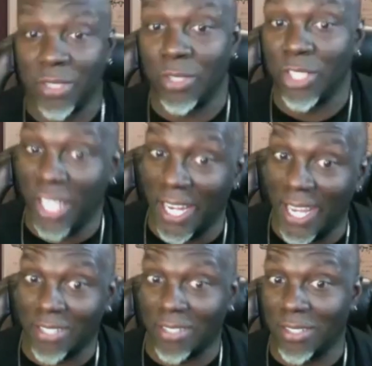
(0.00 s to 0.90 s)
with Gen
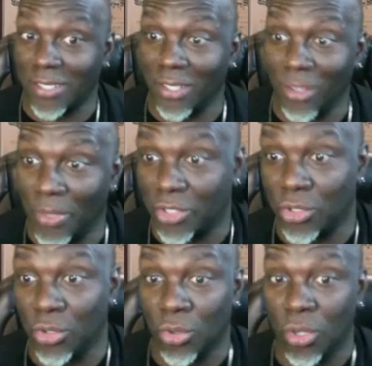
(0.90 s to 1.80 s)
X's a little bit
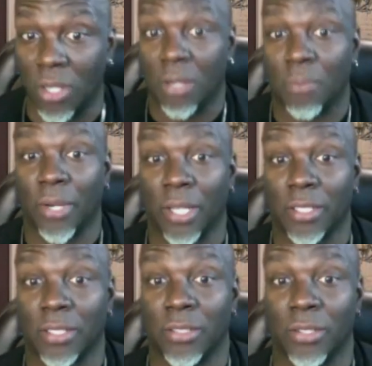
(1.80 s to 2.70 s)
too, but
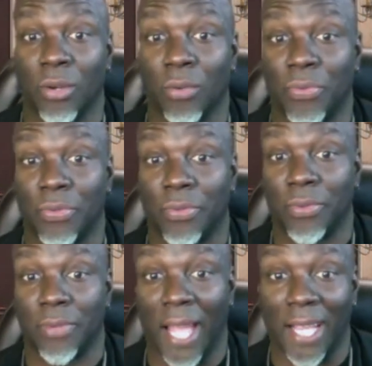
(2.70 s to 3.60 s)
you know,
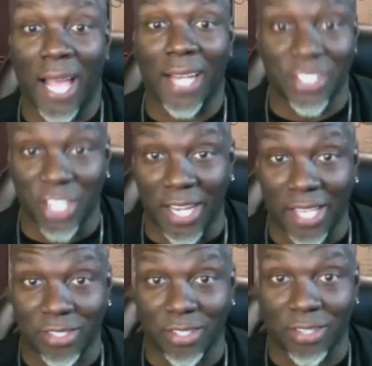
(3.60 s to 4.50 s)
I got a Gen
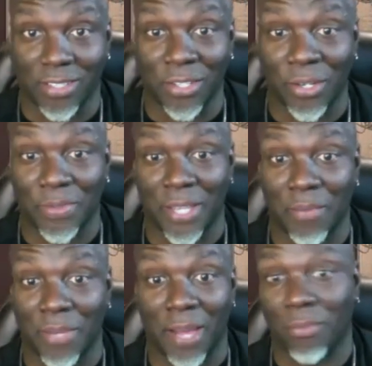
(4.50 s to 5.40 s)
Xer, you know what I'm saying?
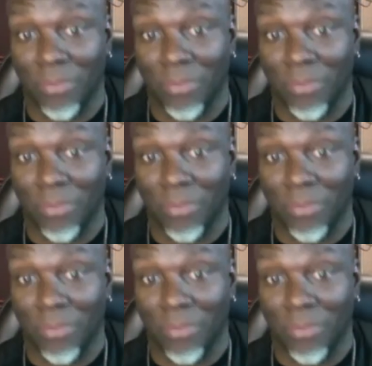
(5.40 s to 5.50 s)
But I'm